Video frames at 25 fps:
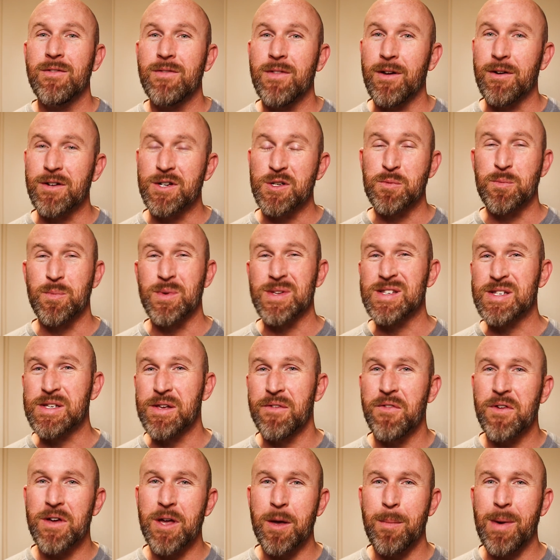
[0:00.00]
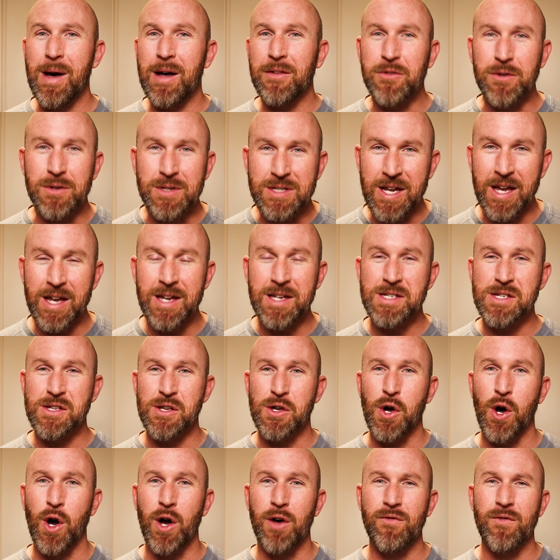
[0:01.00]
they're specific about their taste
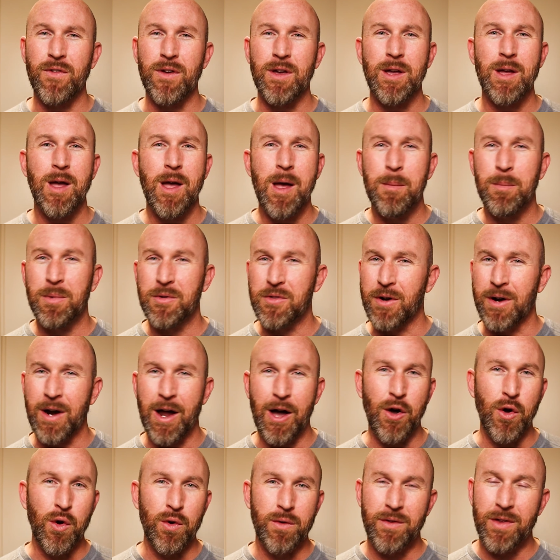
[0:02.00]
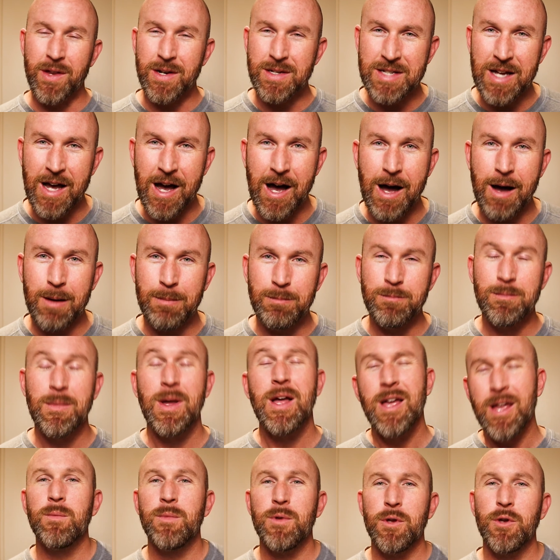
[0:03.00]
of coffee, but they're not over the top.